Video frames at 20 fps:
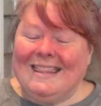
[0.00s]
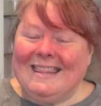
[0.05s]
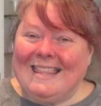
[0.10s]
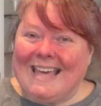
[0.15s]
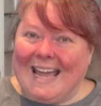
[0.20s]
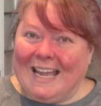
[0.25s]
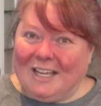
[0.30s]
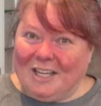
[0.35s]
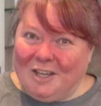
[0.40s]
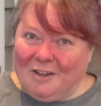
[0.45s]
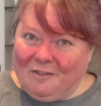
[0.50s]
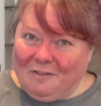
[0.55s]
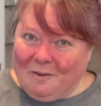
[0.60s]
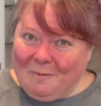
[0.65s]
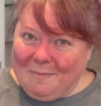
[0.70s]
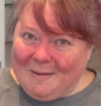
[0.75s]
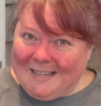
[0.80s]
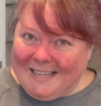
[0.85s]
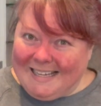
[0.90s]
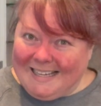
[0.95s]
Thank you for
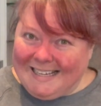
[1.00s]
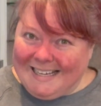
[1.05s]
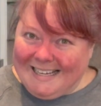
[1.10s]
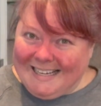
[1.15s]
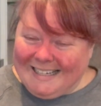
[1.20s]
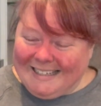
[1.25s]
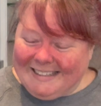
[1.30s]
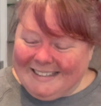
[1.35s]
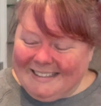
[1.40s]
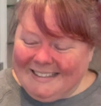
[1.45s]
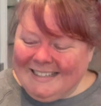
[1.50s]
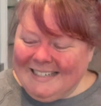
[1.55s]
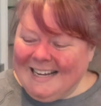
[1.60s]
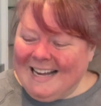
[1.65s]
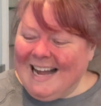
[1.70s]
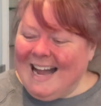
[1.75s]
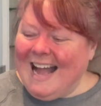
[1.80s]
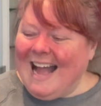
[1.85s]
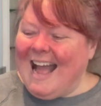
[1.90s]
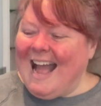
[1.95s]
being here.
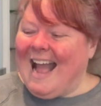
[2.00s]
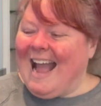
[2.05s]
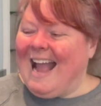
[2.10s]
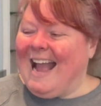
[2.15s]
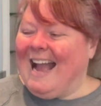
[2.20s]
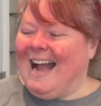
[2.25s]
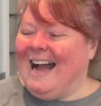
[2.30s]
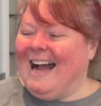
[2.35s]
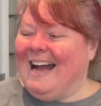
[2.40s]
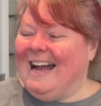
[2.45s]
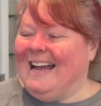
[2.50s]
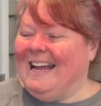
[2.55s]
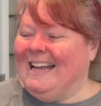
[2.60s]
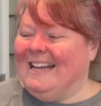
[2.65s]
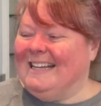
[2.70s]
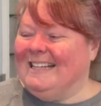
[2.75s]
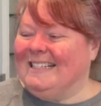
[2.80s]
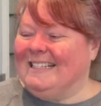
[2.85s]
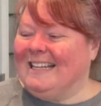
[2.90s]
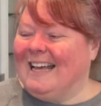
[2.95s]

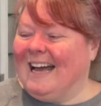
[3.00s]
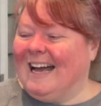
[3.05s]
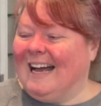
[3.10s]
And